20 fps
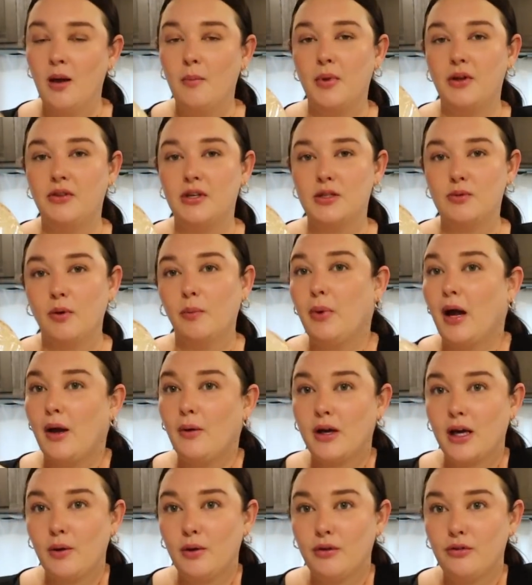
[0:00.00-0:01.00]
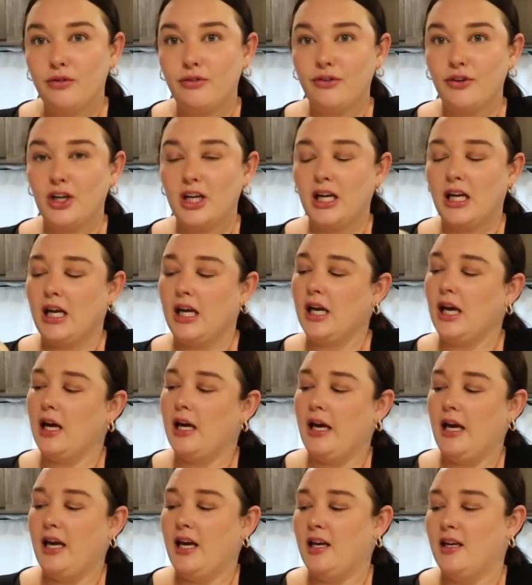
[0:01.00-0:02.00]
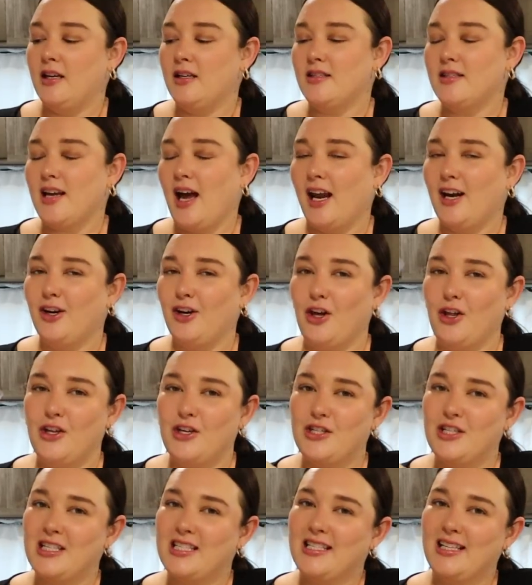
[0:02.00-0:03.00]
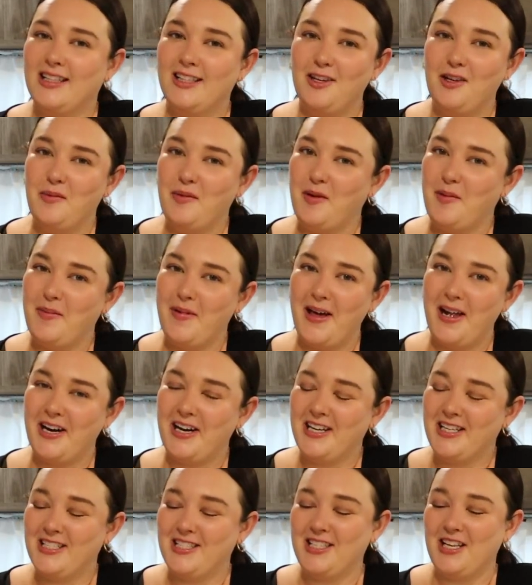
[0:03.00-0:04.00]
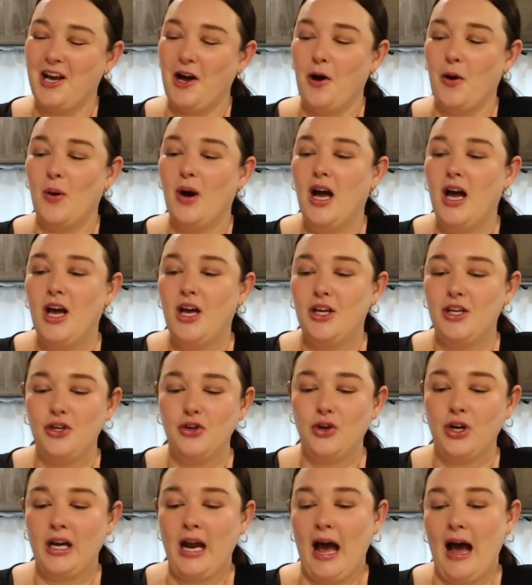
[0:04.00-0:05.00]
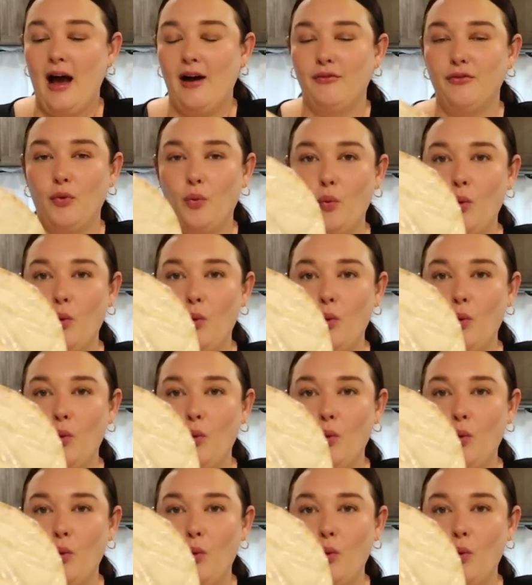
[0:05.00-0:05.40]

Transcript: but these were buy one go one free and I don't know they're just a little bit better so you can have